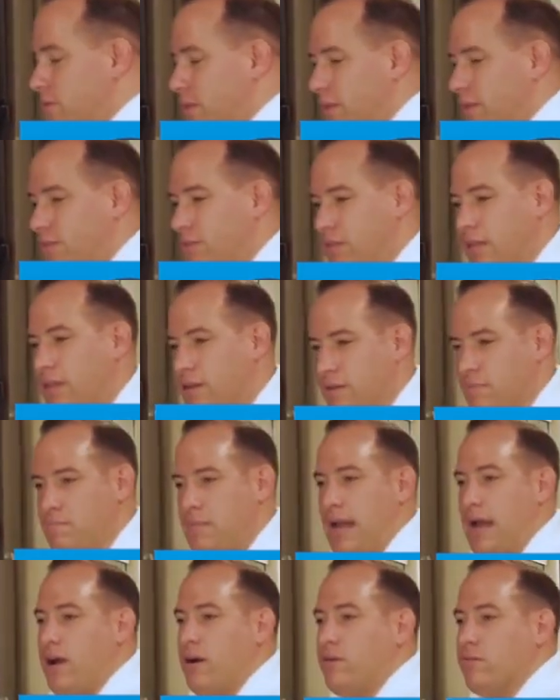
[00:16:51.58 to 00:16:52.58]
really think
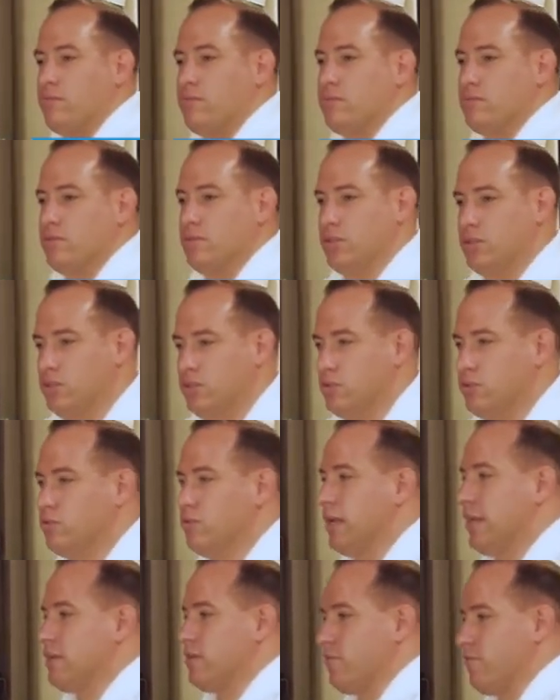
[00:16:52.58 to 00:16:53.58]
about
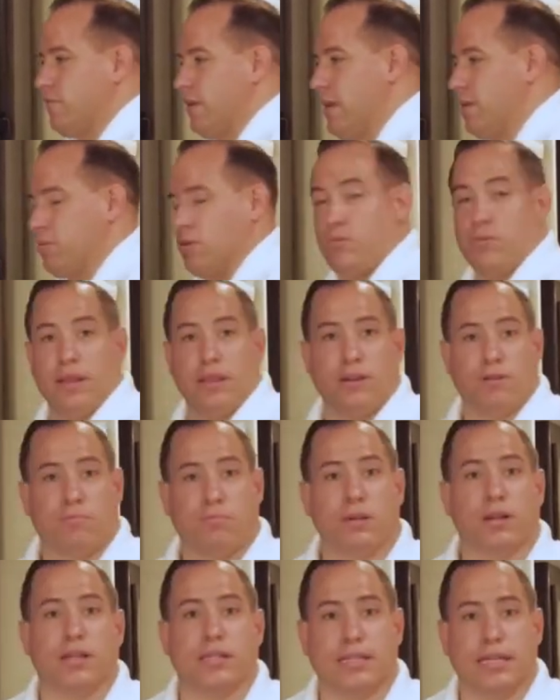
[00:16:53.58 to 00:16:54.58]
you and your family when they're
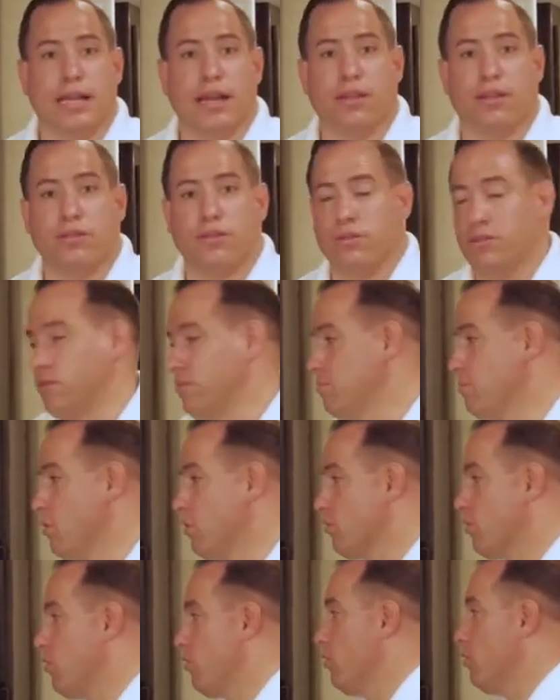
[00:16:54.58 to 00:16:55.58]
putting together their
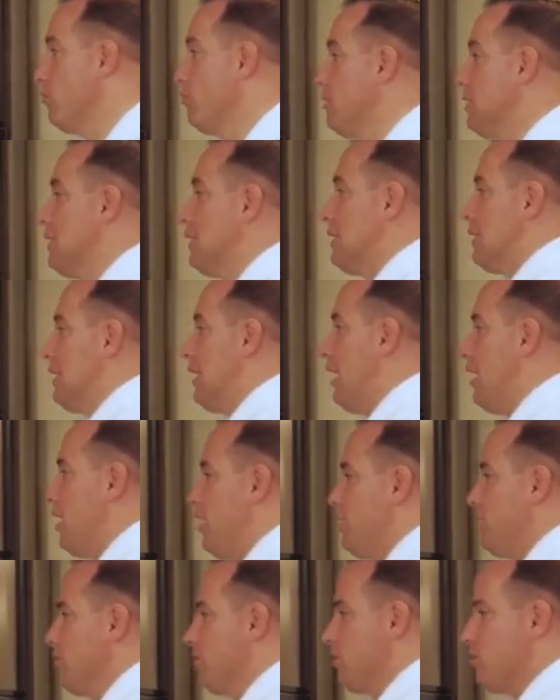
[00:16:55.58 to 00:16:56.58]
motorhome.
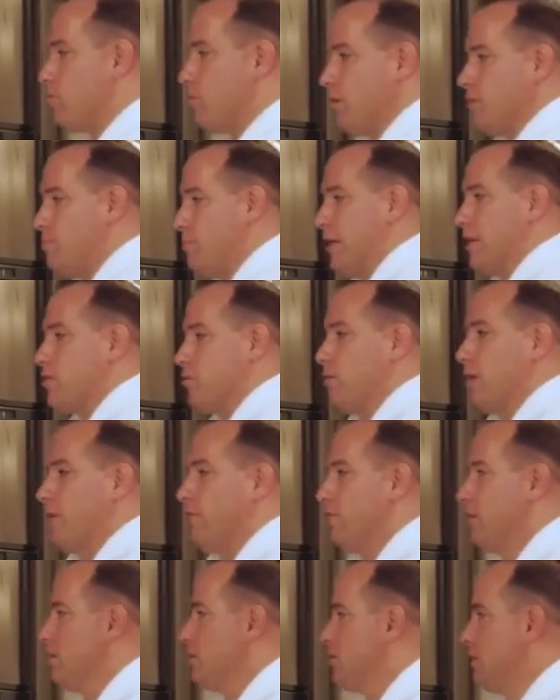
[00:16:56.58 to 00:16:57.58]
Look where the
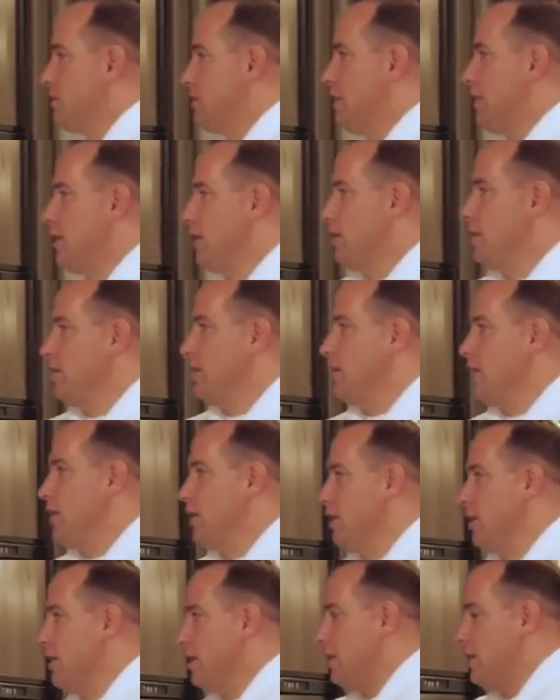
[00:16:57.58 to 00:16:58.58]
microwave is. It's at an
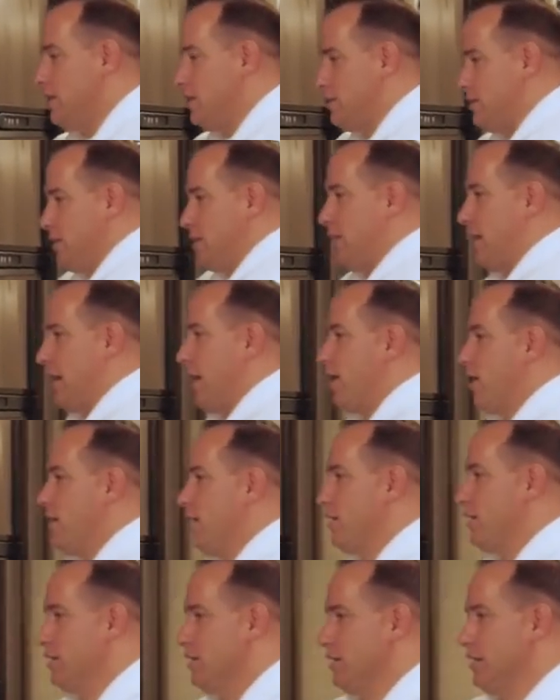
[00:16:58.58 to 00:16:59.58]
easy
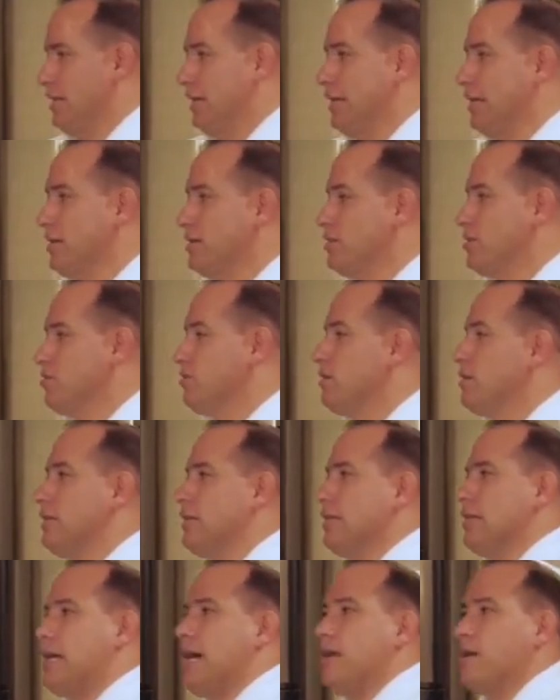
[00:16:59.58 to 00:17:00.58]
area to get into
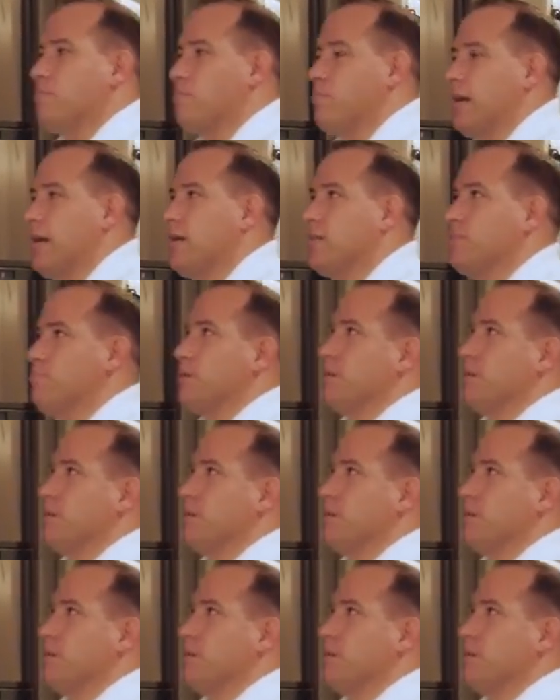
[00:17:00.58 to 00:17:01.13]
it. A lot of brands